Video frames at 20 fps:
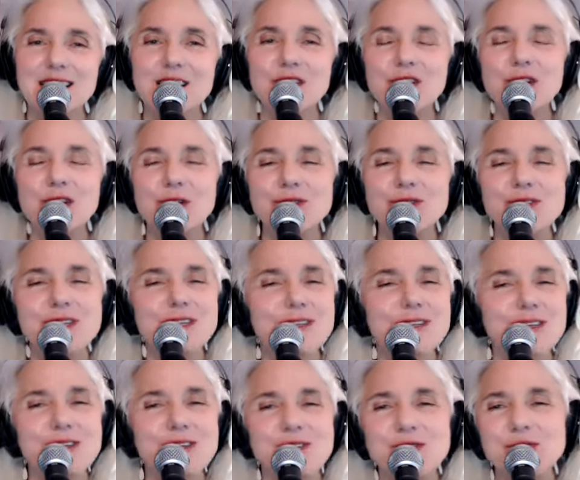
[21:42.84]
You know,
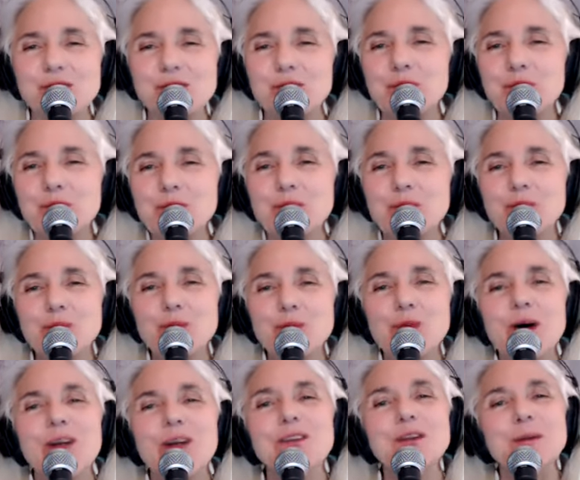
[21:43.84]
Jesus
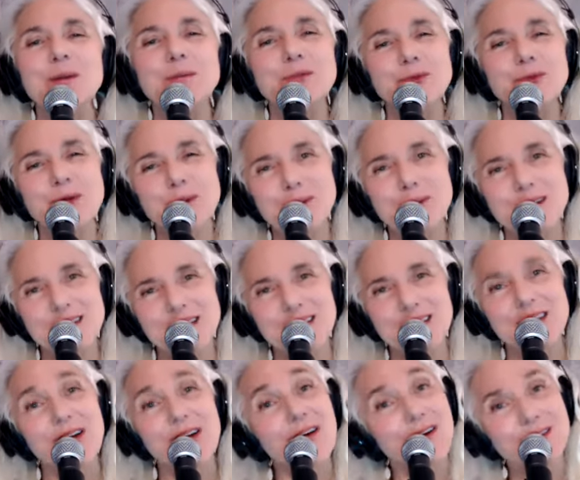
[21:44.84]
welcomed women.
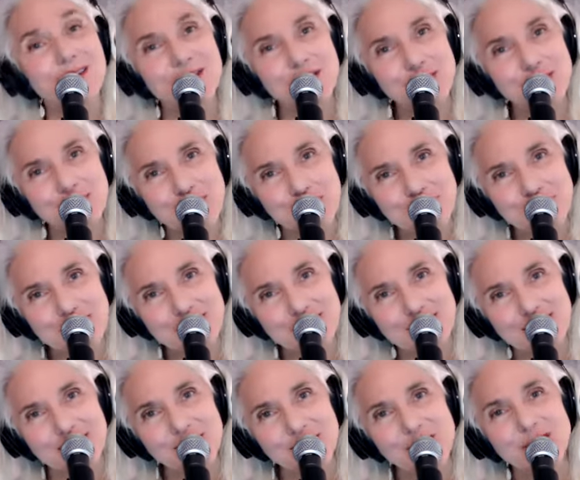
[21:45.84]
He honored women.
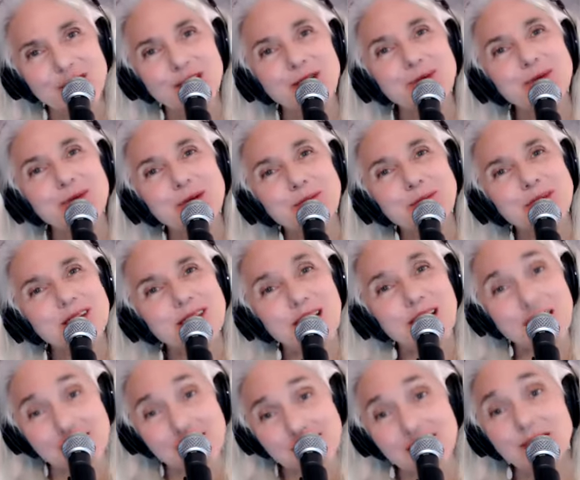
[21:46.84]
He treated women
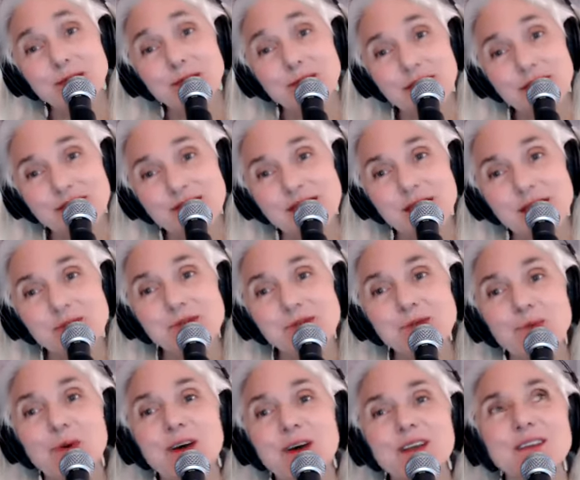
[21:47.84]
as equals. He was
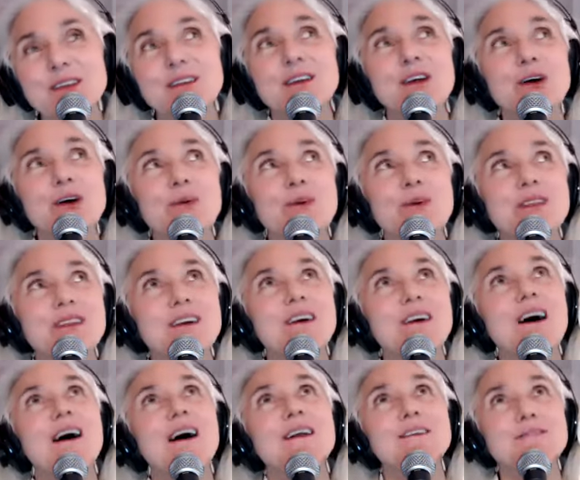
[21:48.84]
one with the
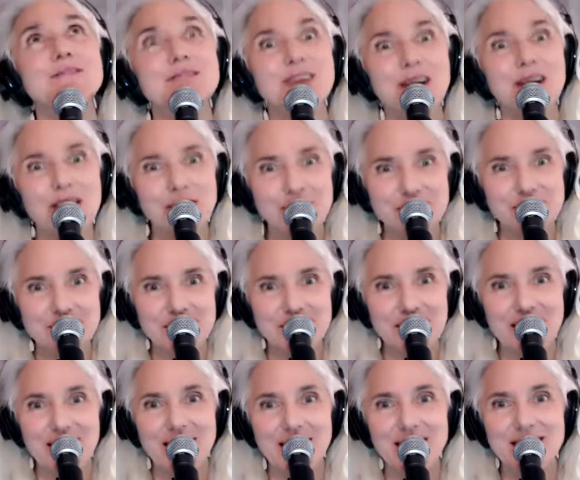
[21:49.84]
God of love,
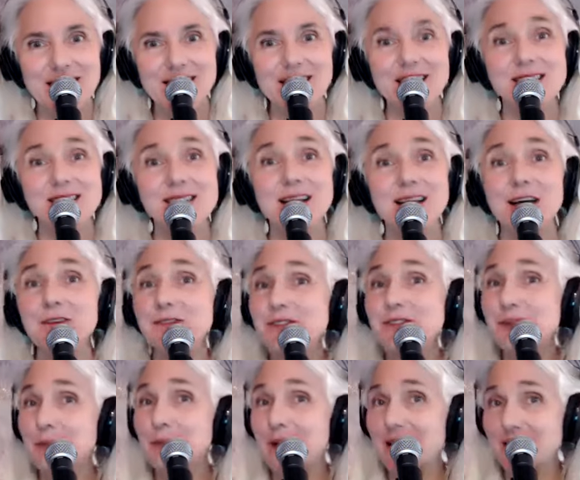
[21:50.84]
and his life
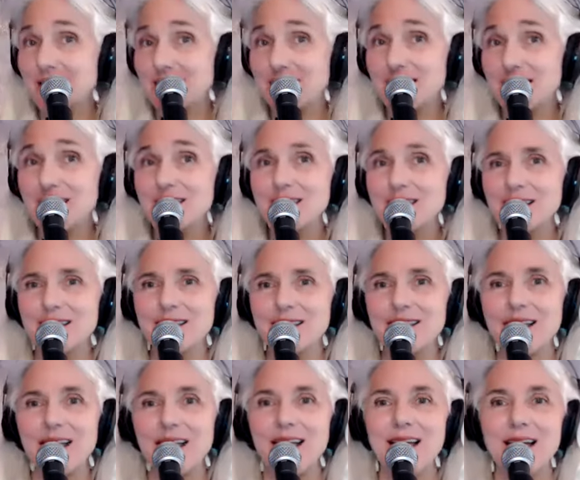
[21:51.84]
was about
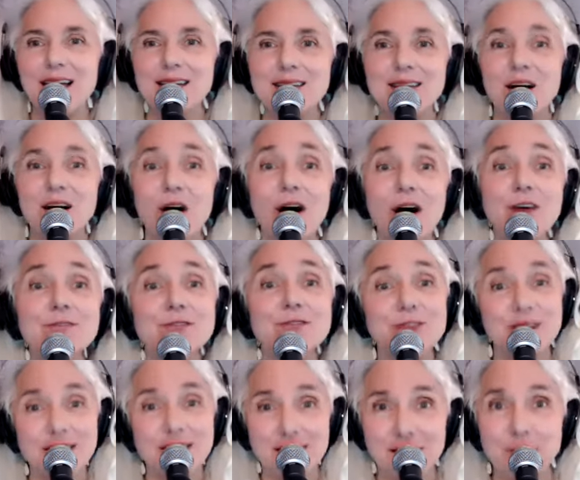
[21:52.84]
healing and
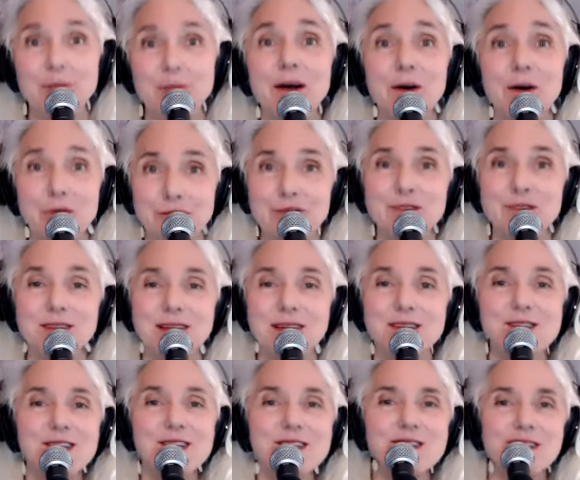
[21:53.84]
offering powerful
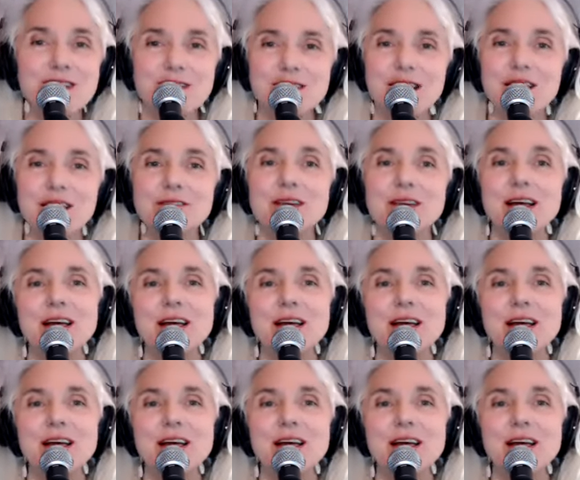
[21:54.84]
teachings on love.